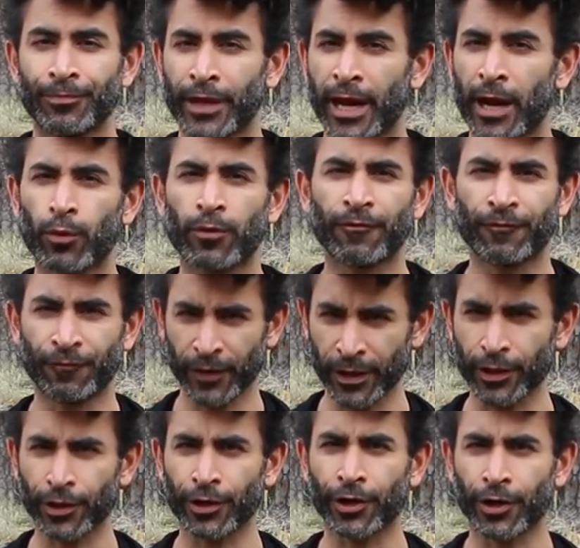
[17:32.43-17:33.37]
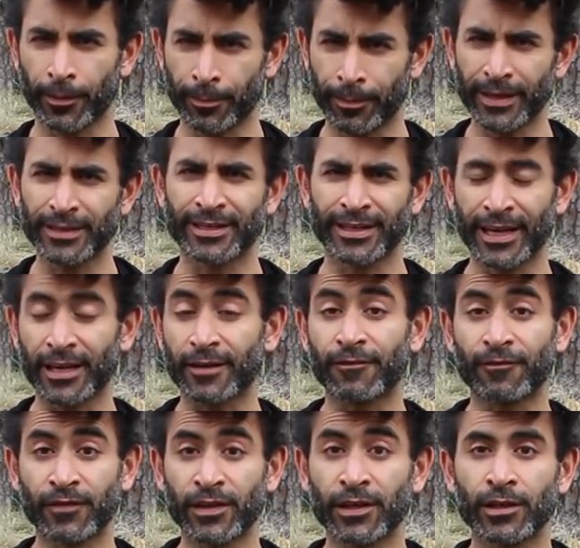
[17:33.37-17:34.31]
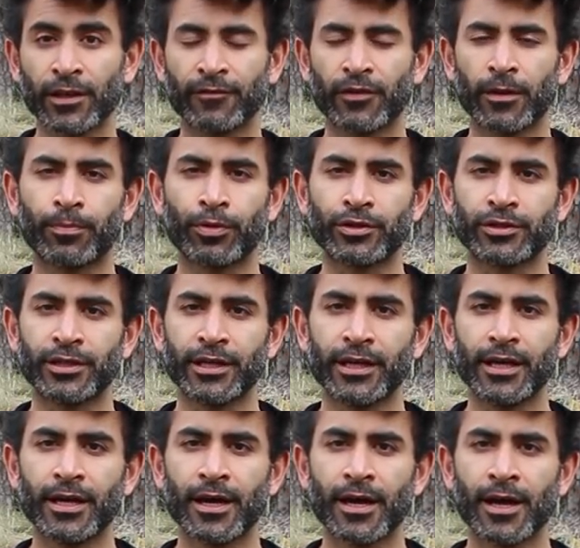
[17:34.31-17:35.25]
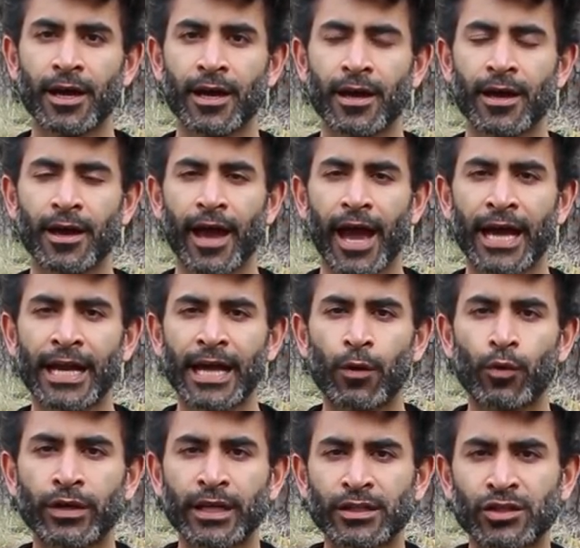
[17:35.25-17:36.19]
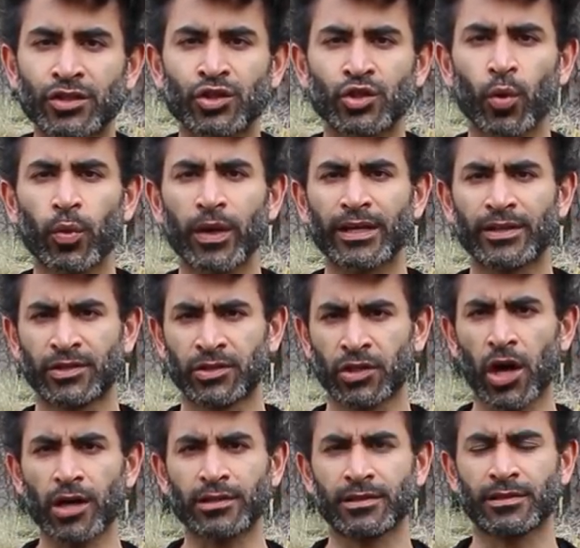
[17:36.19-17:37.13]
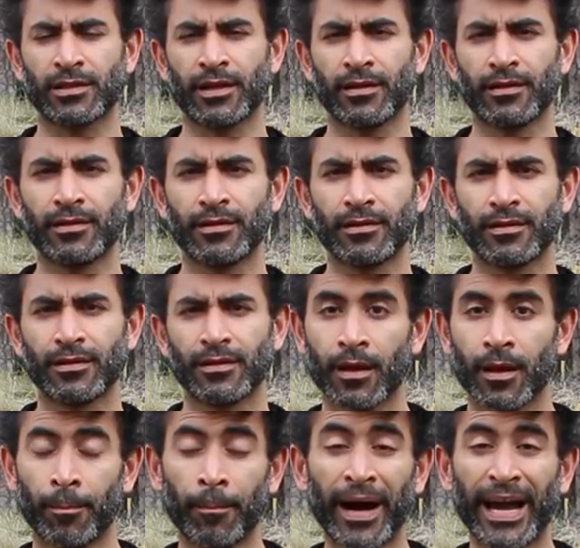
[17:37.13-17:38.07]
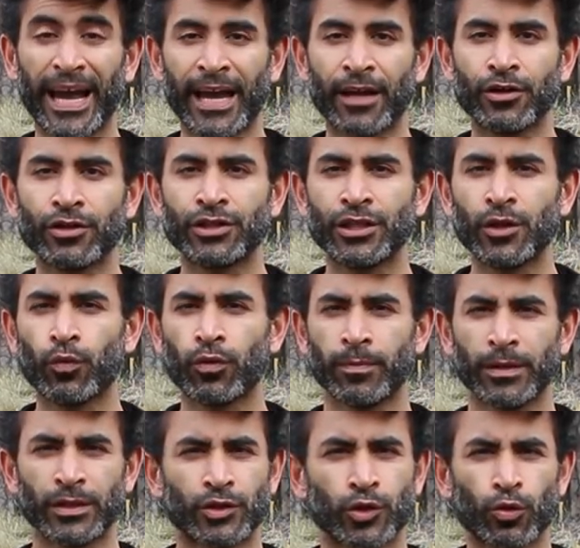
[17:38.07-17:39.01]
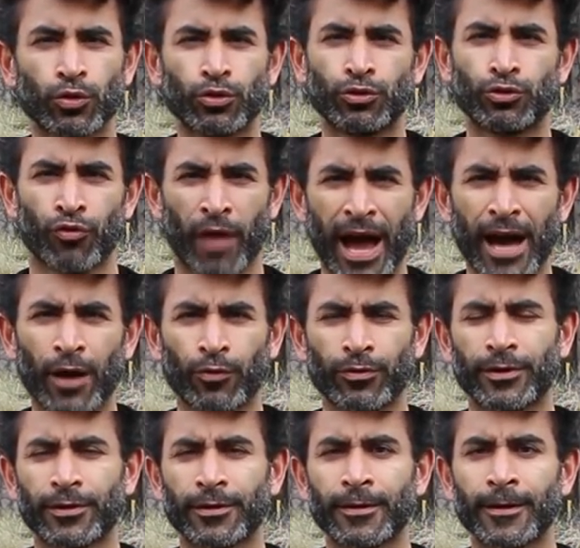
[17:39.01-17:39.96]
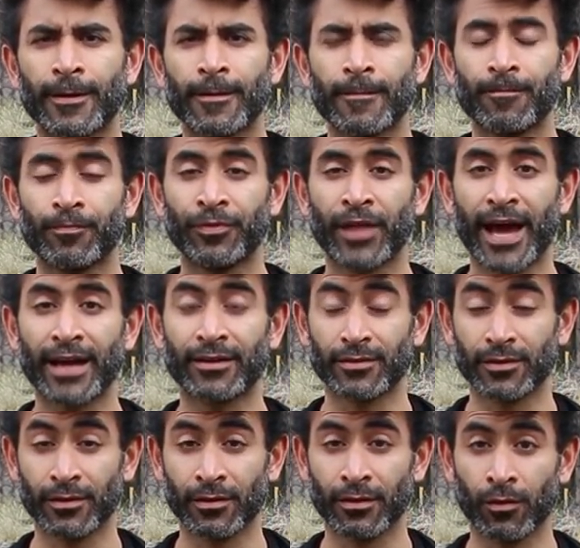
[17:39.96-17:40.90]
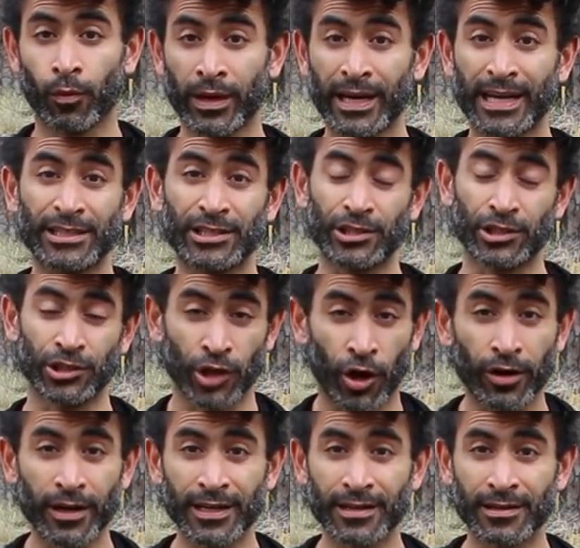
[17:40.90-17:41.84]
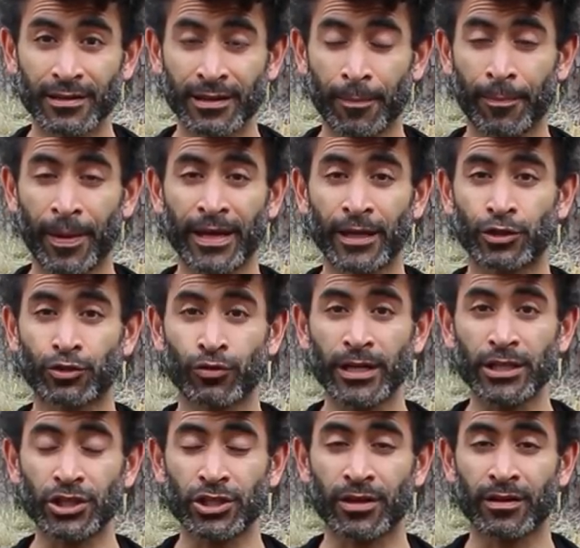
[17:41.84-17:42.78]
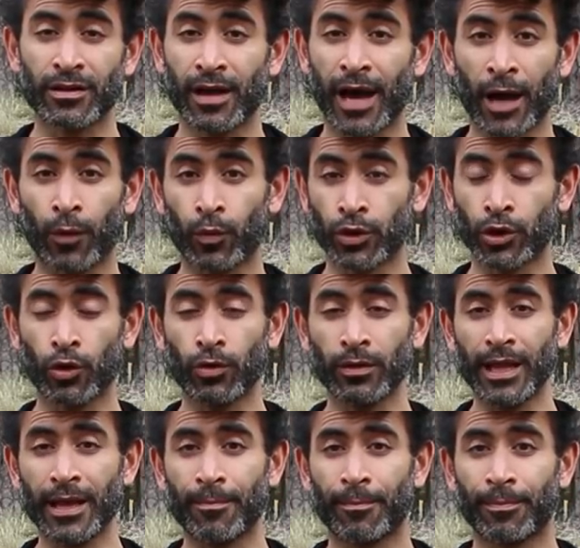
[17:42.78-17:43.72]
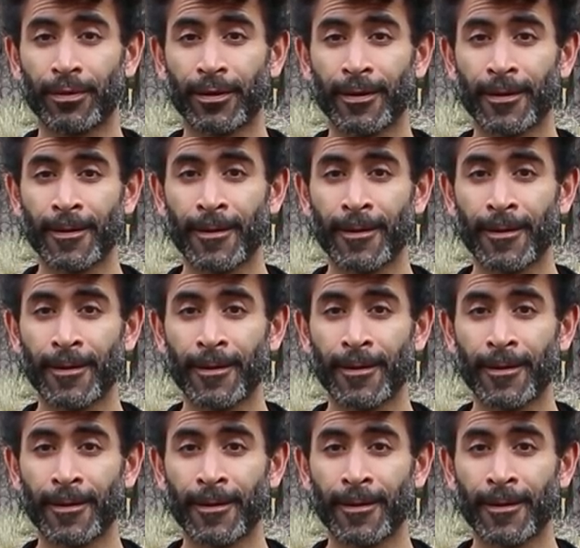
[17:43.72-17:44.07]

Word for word: Then I would finger her a bit to get a feel of the pussy, and I would get so exhausted, my energy would be so drowned that when I started the penetration, I would go limp